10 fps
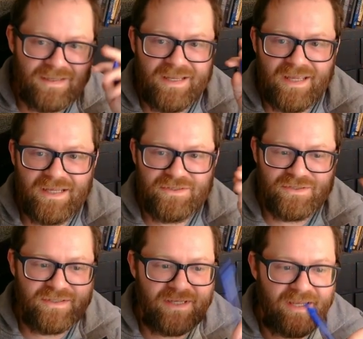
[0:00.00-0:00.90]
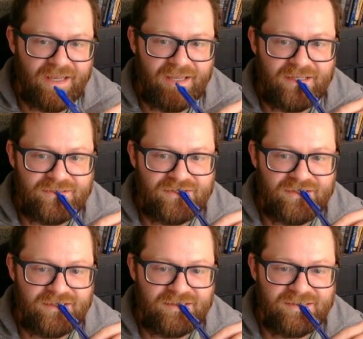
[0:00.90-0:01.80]
Hint to the
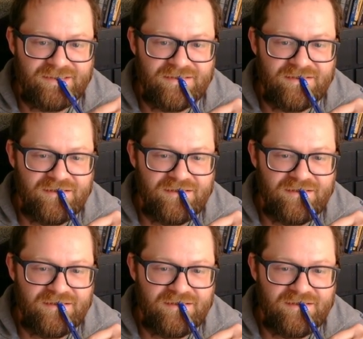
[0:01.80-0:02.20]
answers.